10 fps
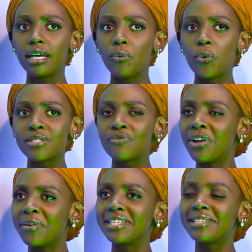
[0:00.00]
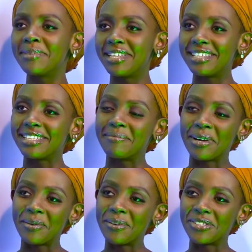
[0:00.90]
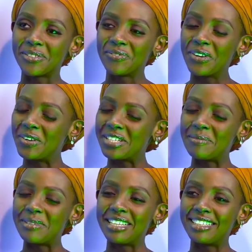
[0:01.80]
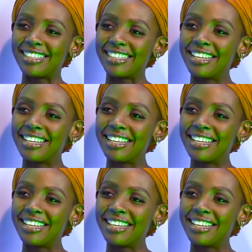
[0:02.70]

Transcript: was very intimidated by Rachel, very intimidated.